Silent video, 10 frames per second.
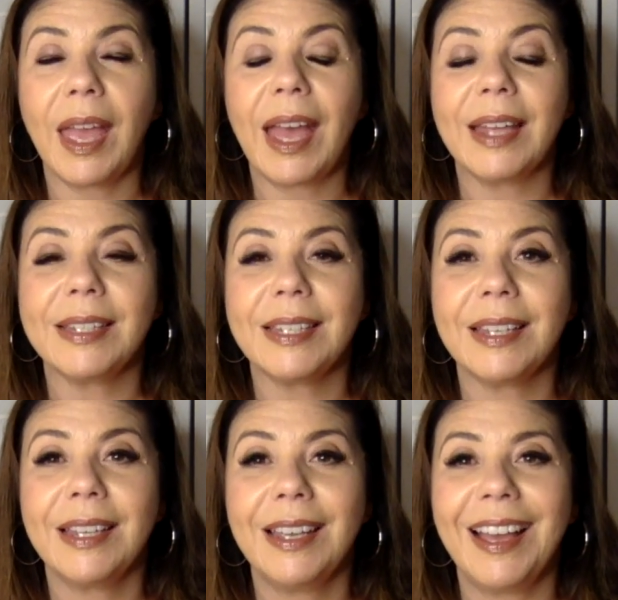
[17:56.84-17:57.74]
at
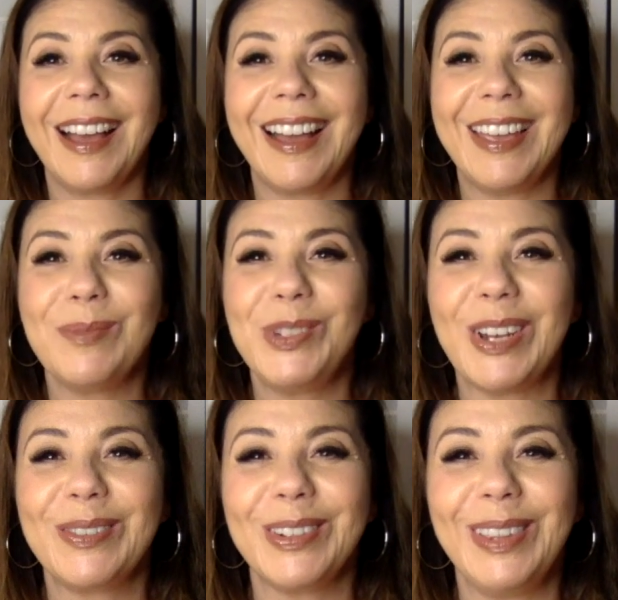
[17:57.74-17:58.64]
I am
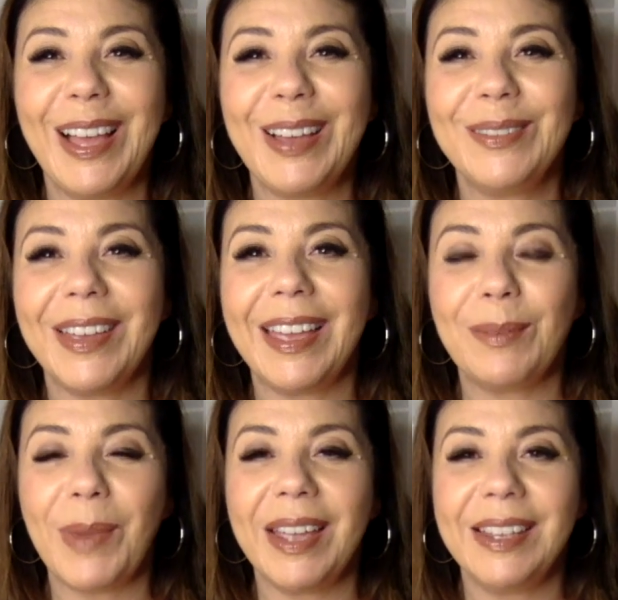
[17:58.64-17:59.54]
Jennifer Love,
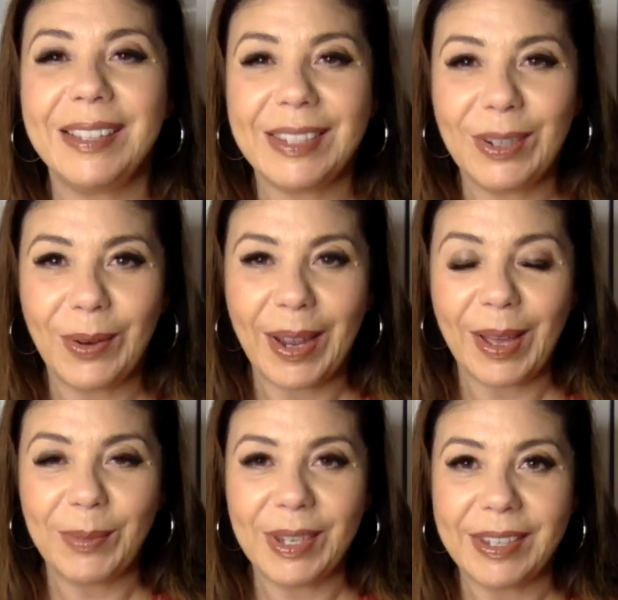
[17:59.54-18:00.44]
and my
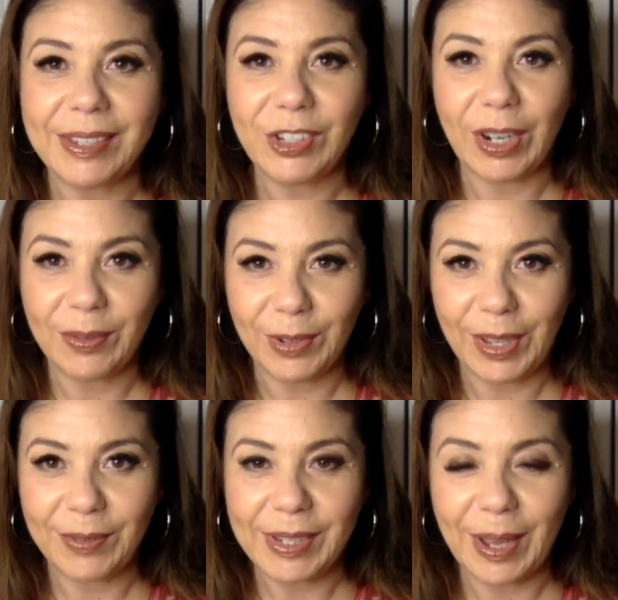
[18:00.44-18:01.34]
Instagram is
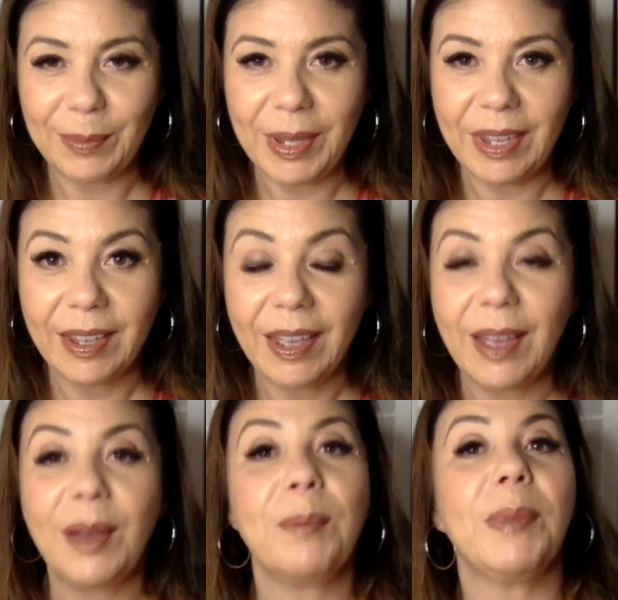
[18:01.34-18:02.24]
jenniferlove.me.
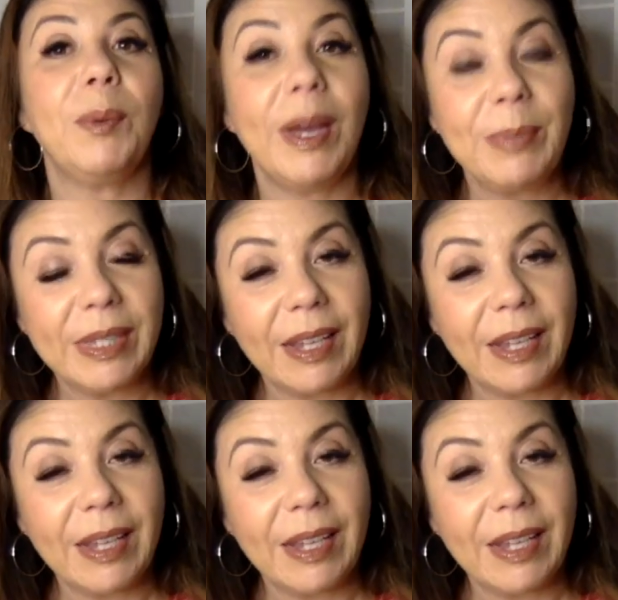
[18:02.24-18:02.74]
My website